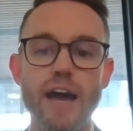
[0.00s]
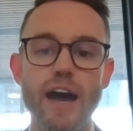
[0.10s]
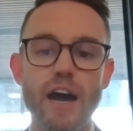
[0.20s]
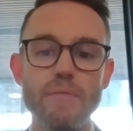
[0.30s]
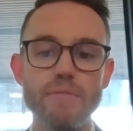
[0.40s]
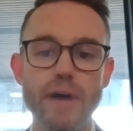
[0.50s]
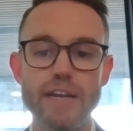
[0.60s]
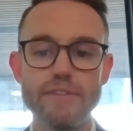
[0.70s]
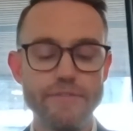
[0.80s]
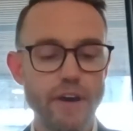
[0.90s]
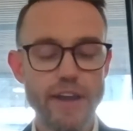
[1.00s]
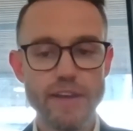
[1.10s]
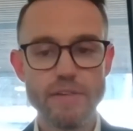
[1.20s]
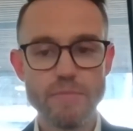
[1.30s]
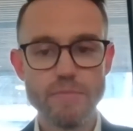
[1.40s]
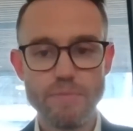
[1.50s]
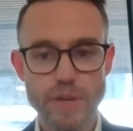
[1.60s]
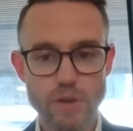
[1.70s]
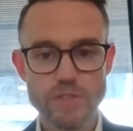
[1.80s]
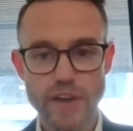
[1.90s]
Magnify,
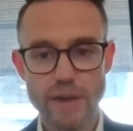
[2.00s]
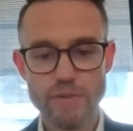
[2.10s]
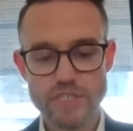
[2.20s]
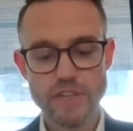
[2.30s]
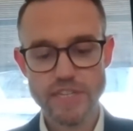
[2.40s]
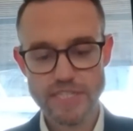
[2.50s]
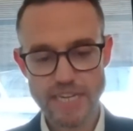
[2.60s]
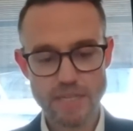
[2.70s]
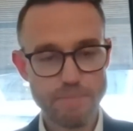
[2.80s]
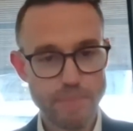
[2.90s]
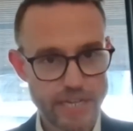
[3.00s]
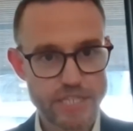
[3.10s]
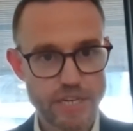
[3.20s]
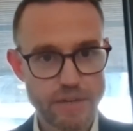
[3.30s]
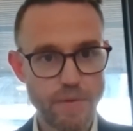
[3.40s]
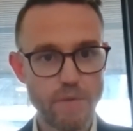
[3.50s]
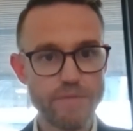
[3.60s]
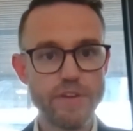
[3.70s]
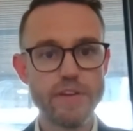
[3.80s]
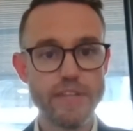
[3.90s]
because of how it's done, it takes a picture of
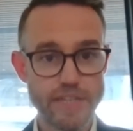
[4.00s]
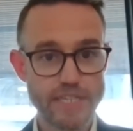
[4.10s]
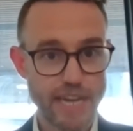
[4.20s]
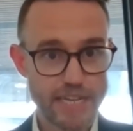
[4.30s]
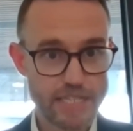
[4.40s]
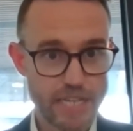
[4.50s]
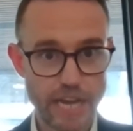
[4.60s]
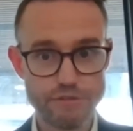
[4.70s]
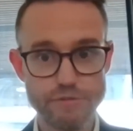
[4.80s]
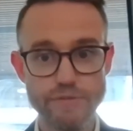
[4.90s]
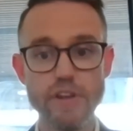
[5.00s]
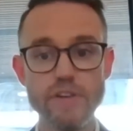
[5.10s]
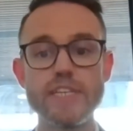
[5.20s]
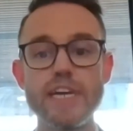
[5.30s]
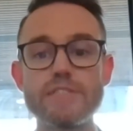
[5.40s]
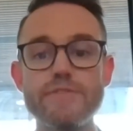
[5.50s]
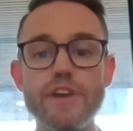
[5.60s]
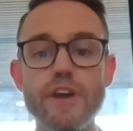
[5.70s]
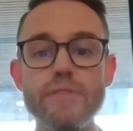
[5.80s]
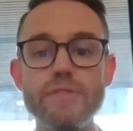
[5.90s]
in this case, the lateral flow test
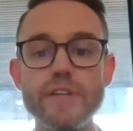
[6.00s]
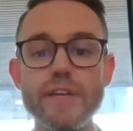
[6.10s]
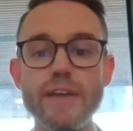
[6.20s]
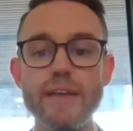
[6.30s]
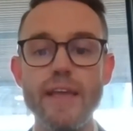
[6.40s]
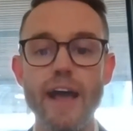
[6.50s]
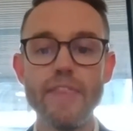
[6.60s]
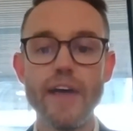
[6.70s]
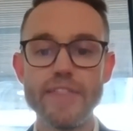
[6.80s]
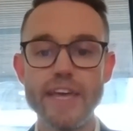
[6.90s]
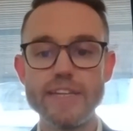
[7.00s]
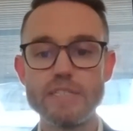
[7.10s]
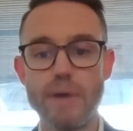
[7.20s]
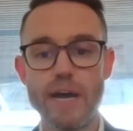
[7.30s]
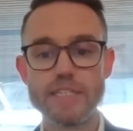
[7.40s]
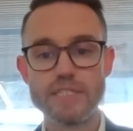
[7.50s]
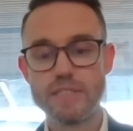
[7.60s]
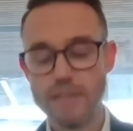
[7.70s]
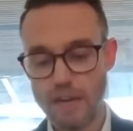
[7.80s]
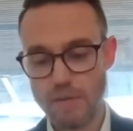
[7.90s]
for COVID, and that then is passed
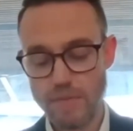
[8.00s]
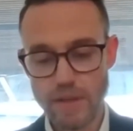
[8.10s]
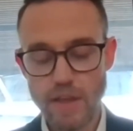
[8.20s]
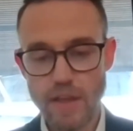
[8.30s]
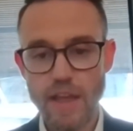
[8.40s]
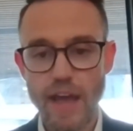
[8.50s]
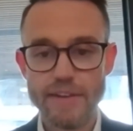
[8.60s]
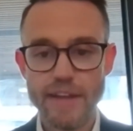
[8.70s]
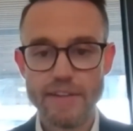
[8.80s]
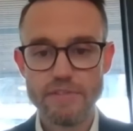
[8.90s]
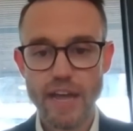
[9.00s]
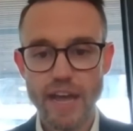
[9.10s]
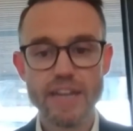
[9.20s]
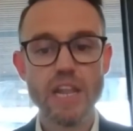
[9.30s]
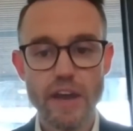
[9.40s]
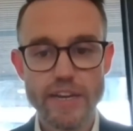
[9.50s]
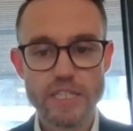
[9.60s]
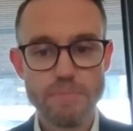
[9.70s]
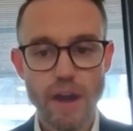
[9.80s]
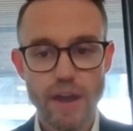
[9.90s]
and
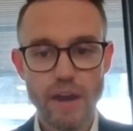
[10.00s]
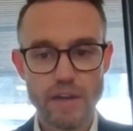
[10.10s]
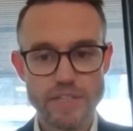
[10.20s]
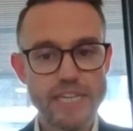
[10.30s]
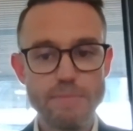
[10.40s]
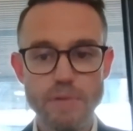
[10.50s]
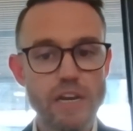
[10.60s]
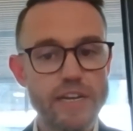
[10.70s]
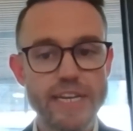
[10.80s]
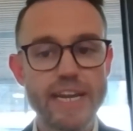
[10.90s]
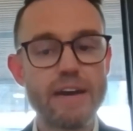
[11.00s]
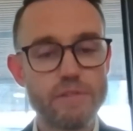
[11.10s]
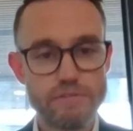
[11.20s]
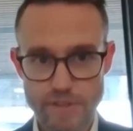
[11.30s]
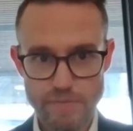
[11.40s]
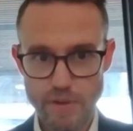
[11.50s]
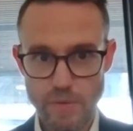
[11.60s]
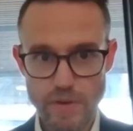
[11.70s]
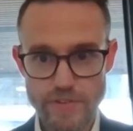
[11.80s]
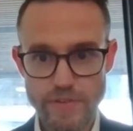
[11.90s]
analyzed by a deep learning algorithm that
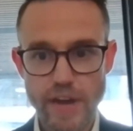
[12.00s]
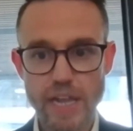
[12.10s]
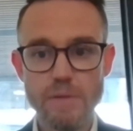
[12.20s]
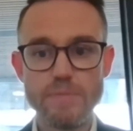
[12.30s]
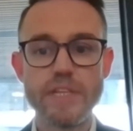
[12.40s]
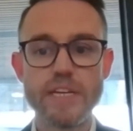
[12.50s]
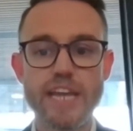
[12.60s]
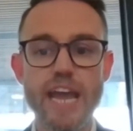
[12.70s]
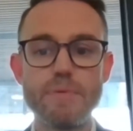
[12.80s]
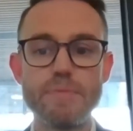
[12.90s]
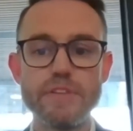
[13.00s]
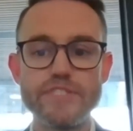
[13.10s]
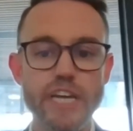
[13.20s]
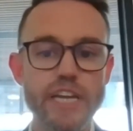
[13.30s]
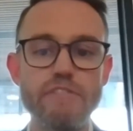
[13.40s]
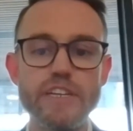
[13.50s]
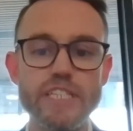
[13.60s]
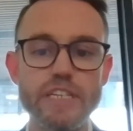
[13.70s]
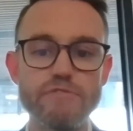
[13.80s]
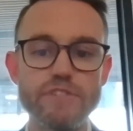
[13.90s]
we've developed that's capable of
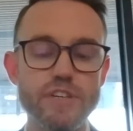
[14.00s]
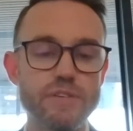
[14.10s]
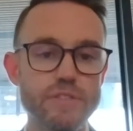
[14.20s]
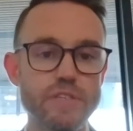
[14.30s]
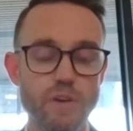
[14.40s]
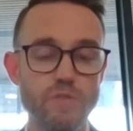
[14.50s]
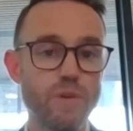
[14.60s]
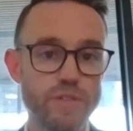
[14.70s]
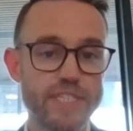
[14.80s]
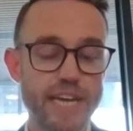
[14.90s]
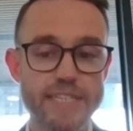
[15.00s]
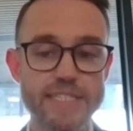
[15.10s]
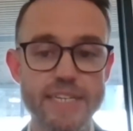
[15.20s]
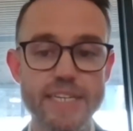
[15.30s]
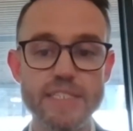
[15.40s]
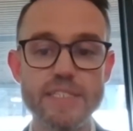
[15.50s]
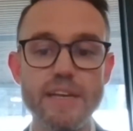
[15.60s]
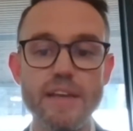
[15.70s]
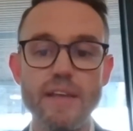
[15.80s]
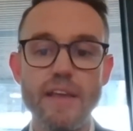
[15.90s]
generating a result of what the test is.
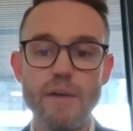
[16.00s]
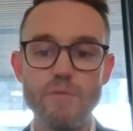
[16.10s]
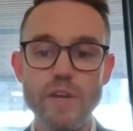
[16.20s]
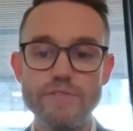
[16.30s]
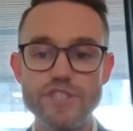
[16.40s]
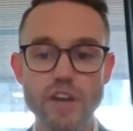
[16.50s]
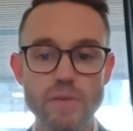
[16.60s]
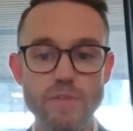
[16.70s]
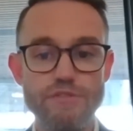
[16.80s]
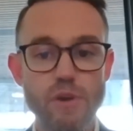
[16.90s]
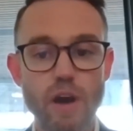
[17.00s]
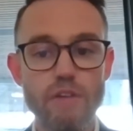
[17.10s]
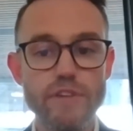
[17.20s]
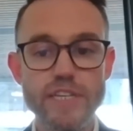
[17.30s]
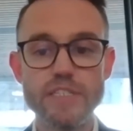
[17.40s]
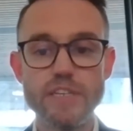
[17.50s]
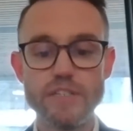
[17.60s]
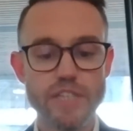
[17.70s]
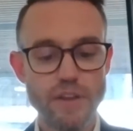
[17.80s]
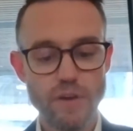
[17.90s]
And we have shown through our research
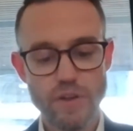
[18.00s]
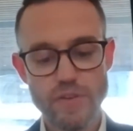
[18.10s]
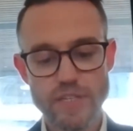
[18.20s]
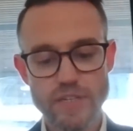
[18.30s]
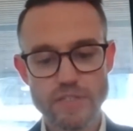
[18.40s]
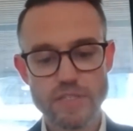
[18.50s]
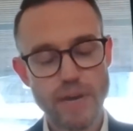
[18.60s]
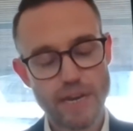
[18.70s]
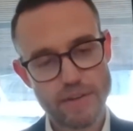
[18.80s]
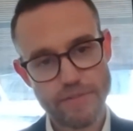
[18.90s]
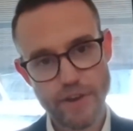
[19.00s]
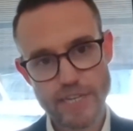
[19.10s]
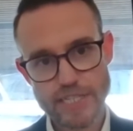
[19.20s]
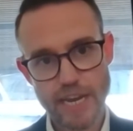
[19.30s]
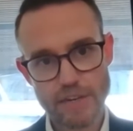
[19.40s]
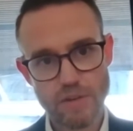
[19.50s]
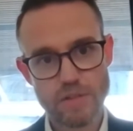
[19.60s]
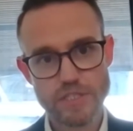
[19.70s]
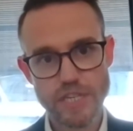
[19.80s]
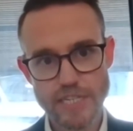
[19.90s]
that not only does the Magnify
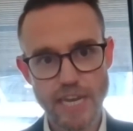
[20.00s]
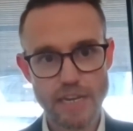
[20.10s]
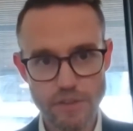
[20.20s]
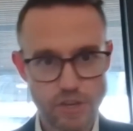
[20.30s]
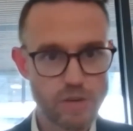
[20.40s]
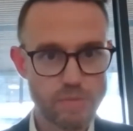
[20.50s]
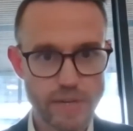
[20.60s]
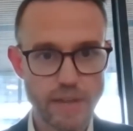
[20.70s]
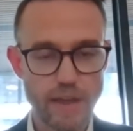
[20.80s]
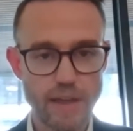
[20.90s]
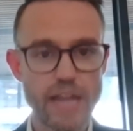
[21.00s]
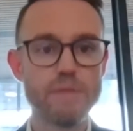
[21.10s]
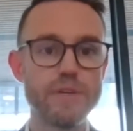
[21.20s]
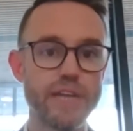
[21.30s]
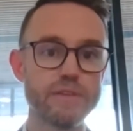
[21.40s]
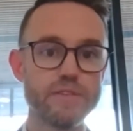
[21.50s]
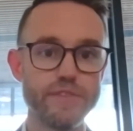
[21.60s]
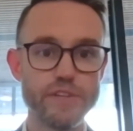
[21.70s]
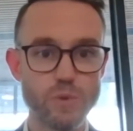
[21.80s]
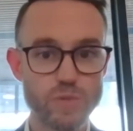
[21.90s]
technology take the human element out of
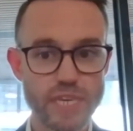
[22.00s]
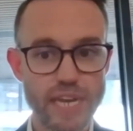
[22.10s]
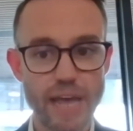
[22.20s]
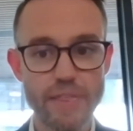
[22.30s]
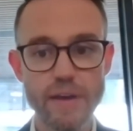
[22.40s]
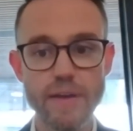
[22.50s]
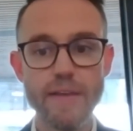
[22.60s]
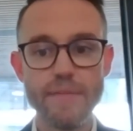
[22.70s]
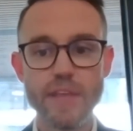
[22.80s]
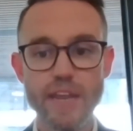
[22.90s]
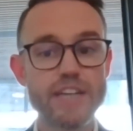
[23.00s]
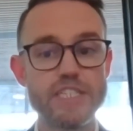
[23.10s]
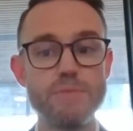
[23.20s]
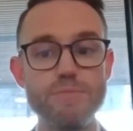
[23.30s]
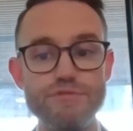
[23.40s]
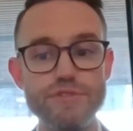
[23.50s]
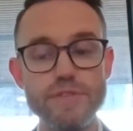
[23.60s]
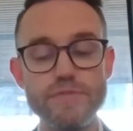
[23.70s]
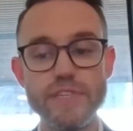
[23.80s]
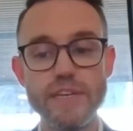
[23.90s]
this altogether, it actually
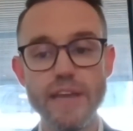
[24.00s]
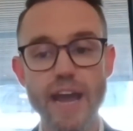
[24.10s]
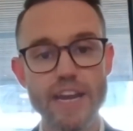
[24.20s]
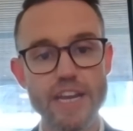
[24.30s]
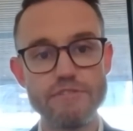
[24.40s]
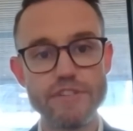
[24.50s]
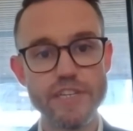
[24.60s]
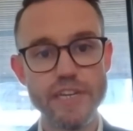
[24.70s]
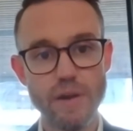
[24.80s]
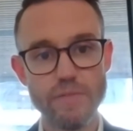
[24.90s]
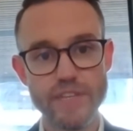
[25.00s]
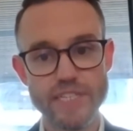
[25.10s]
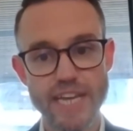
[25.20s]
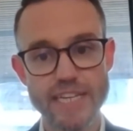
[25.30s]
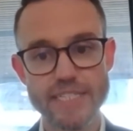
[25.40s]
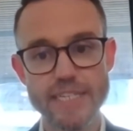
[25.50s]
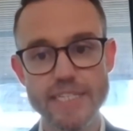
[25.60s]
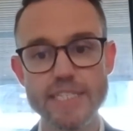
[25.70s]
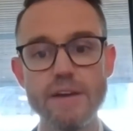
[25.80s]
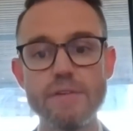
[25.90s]
improves the accuracy of the test
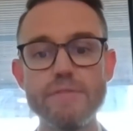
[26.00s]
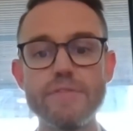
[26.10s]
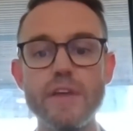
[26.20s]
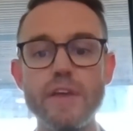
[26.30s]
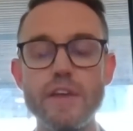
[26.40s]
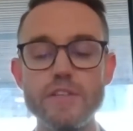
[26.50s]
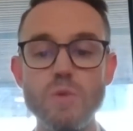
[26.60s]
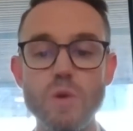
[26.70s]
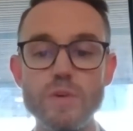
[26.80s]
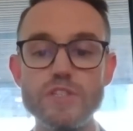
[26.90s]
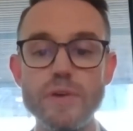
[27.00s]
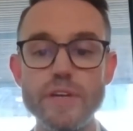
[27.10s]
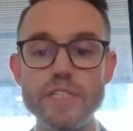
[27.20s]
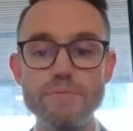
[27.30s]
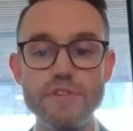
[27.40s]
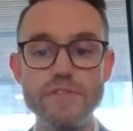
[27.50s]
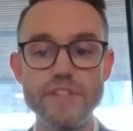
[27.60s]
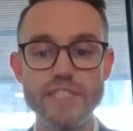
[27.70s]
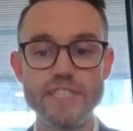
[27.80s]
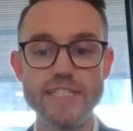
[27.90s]
itself. So what we're doing is improving the
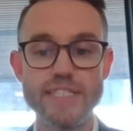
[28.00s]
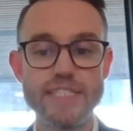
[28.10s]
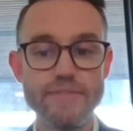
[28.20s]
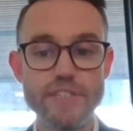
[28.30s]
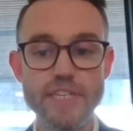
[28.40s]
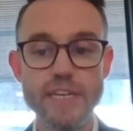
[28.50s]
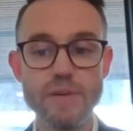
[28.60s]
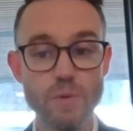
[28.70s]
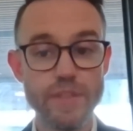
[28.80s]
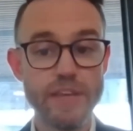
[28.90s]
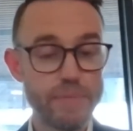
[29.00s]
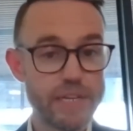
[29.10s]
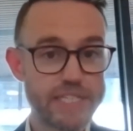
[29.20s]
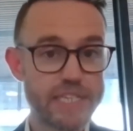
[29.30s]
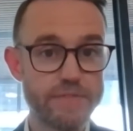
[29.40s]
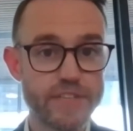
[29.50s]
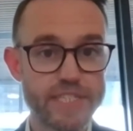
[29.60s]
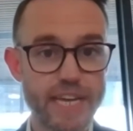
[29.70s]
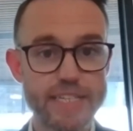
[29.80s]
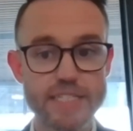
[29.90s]
sensitivity or the ability of the
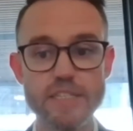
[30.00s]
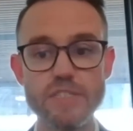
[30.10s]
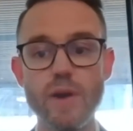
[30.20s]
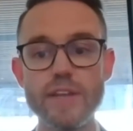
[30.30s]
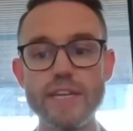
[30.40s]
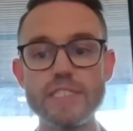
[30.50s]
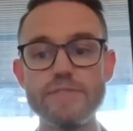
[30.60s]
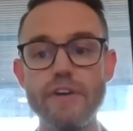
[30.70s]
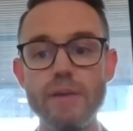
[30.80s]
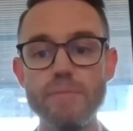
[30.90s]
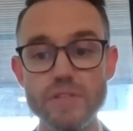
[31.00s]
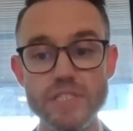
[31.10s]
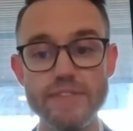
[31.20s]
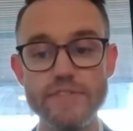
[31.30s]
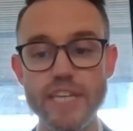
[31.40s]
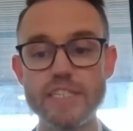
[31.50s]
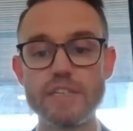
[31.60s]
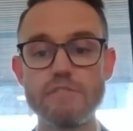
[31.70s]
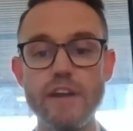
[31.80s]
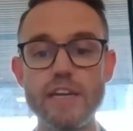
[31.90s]
test to identify positive tests
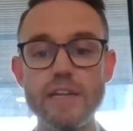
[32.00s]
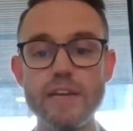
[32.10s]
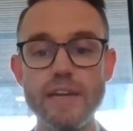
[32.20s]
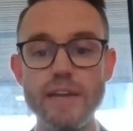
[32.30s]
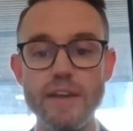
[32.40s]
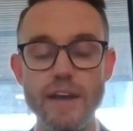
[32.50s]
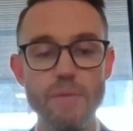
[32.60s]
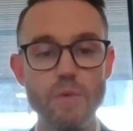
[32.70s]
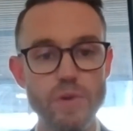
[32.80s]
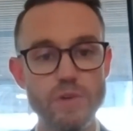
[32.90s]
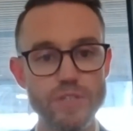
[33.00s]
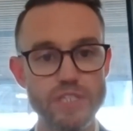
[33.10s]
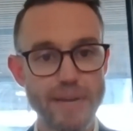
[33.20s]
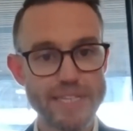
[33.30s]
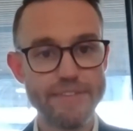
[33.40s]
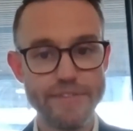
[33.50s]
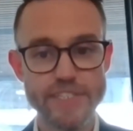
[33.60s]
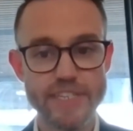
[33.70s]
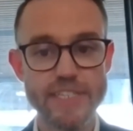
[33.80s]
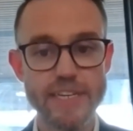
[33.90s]
correctly, and what we call
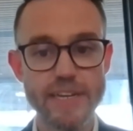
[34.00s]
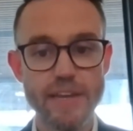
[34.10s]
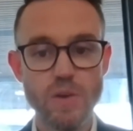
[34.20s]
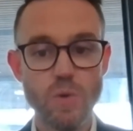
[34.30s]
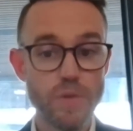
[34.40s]
specificity, or